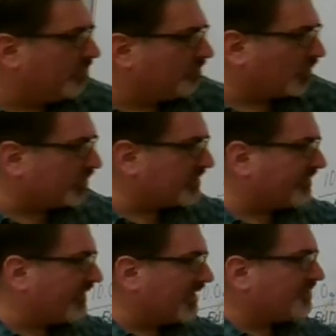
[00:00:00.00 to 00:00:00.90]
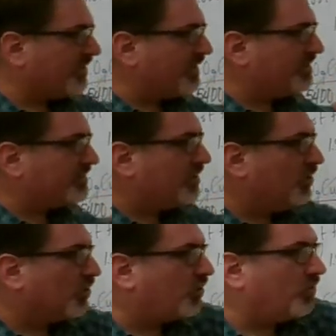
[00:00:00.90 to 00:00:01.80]
moles of electrons,
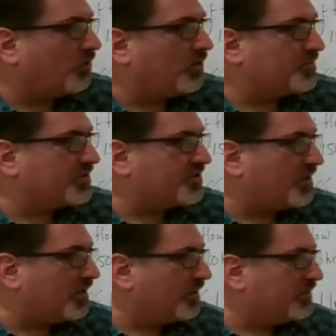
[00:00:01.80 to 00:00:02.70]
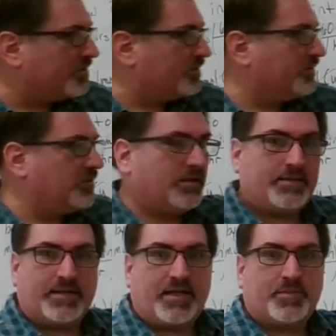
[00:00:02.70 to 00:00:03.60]
coulombs of charge, and
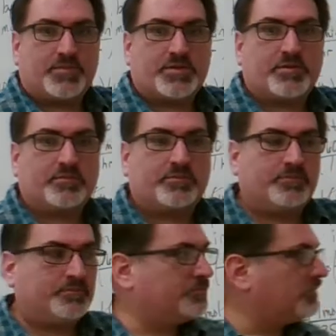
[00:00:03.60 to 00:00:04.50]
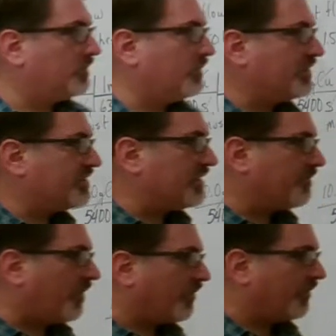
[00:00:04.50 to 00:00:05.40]
then amps. Each step
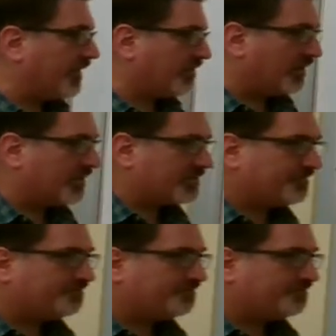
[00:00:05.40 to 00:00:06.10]
all the way across.